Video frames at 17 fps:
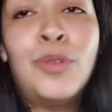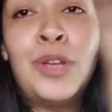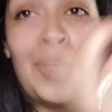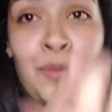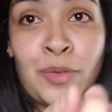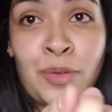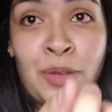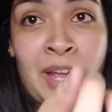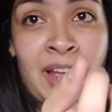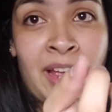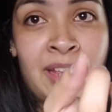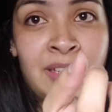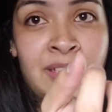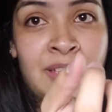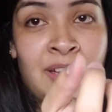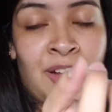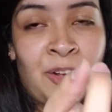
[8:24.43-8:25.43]
If you
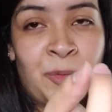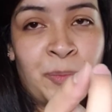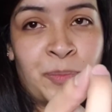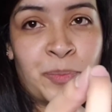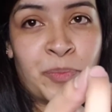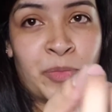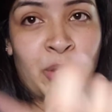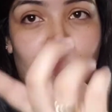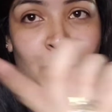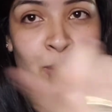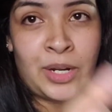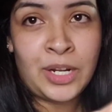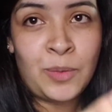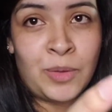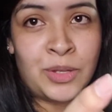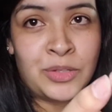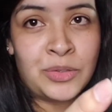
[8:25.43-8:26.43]
guys
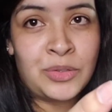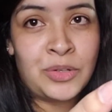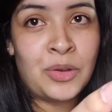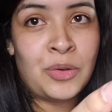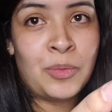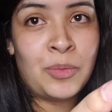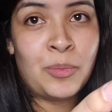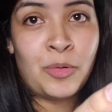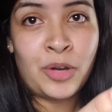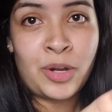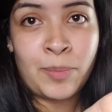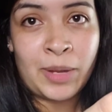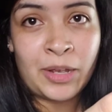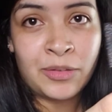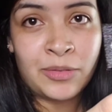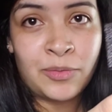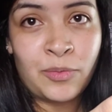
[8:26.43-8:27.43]
really want to know more
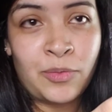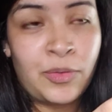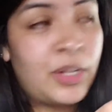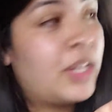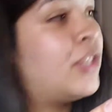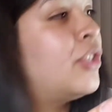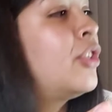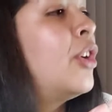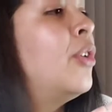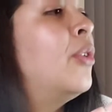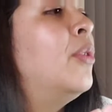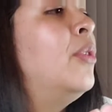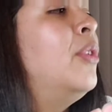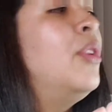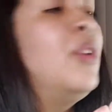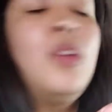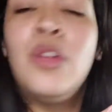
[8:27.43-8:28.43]
about
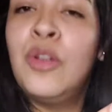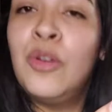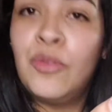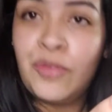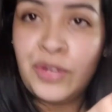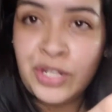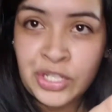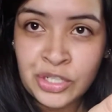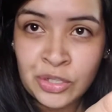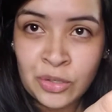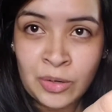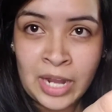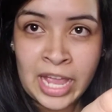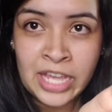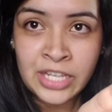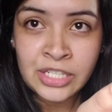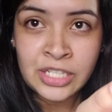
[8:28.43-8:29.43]

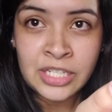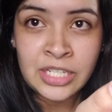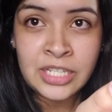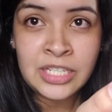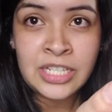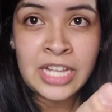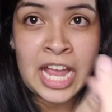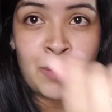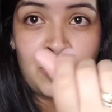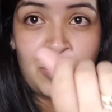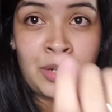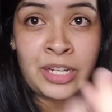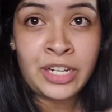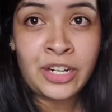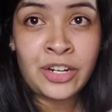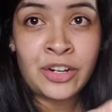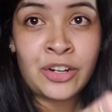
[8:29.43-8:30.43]
Freakshowlashes, I will
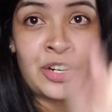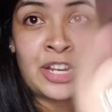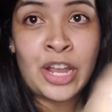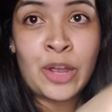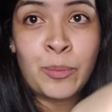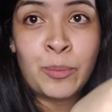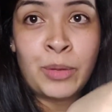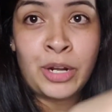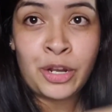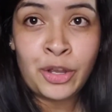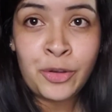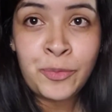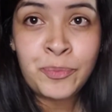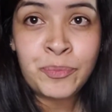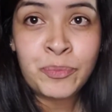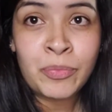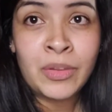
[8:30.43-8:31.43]
link her down
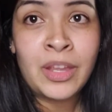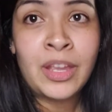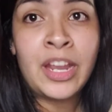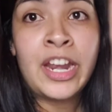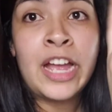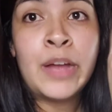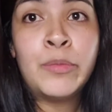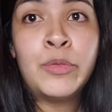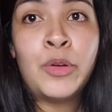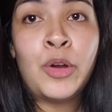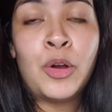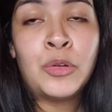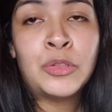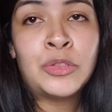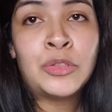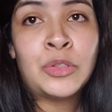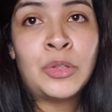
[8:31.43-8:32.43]
below, and I will
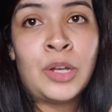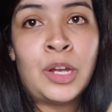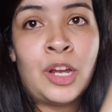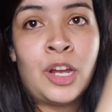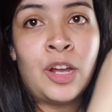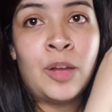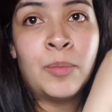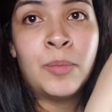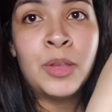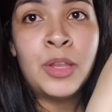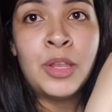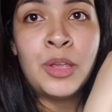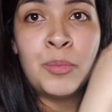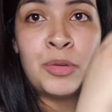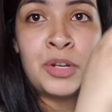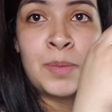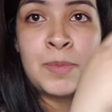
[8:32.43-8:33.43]
also put